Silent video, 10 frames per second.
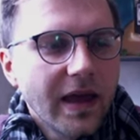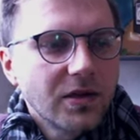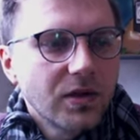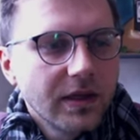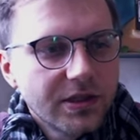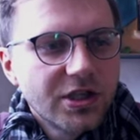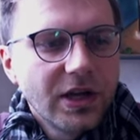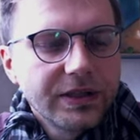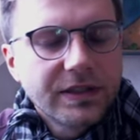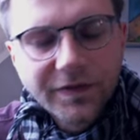actually
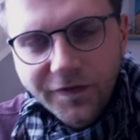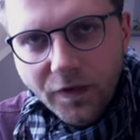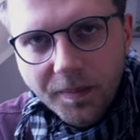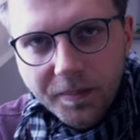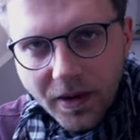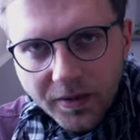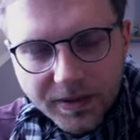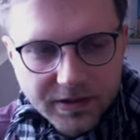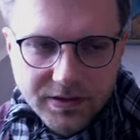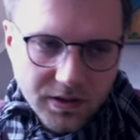just four
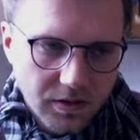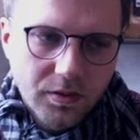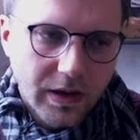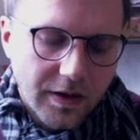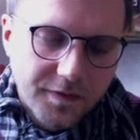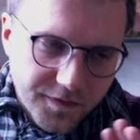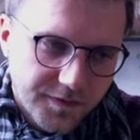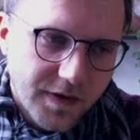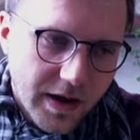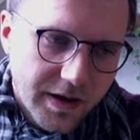parameters. Oh, okay,
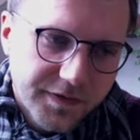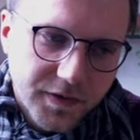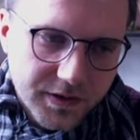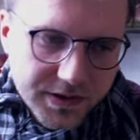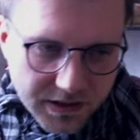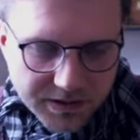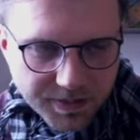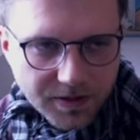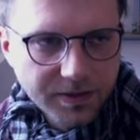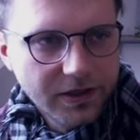five or six
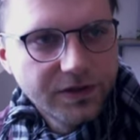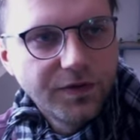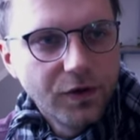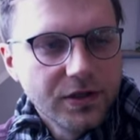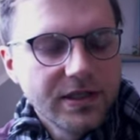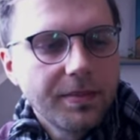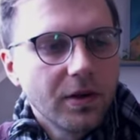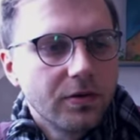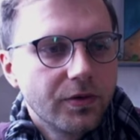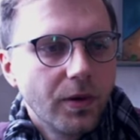parameters for snapping
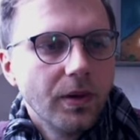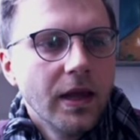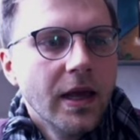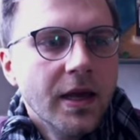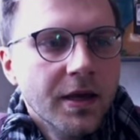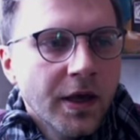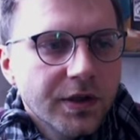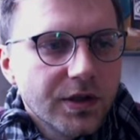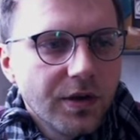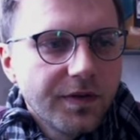control.
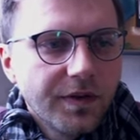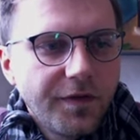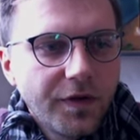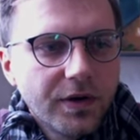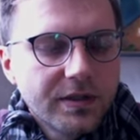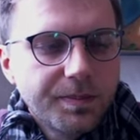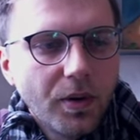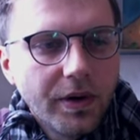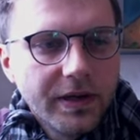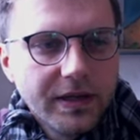So the, the first
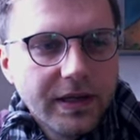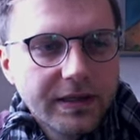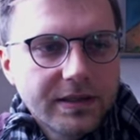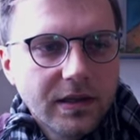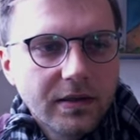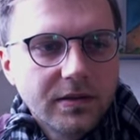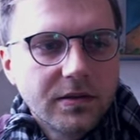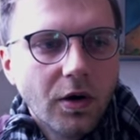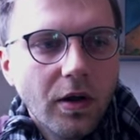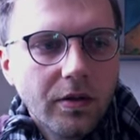point is the
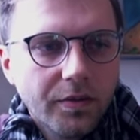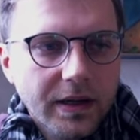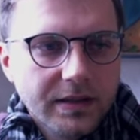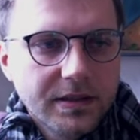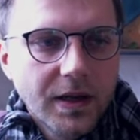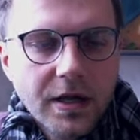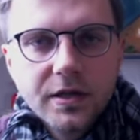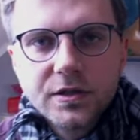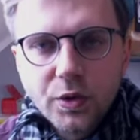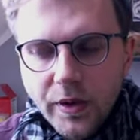tolerance.
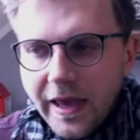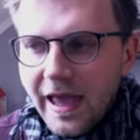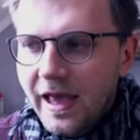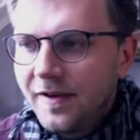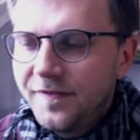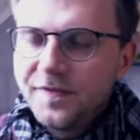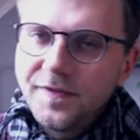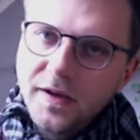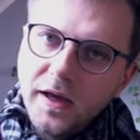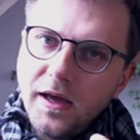So we have
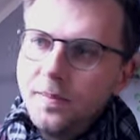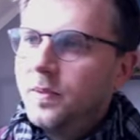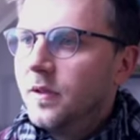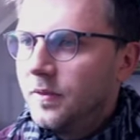um,